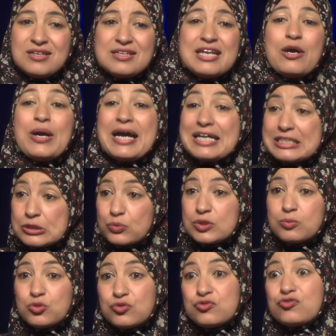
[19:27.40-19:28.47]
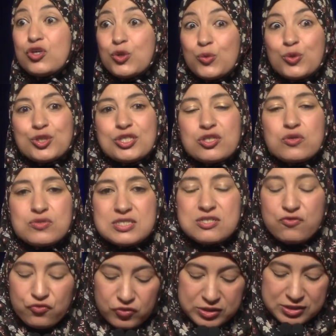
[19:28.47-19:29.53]
Now, as we move forward in those
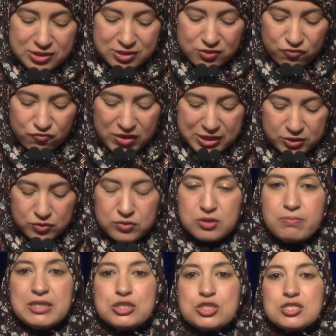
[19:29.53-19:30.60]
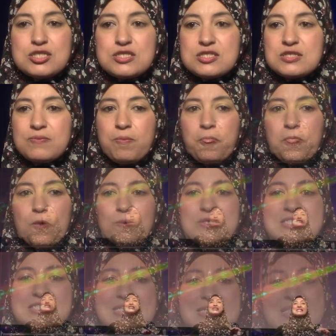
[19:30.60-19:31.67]
differences of value dimensions, we see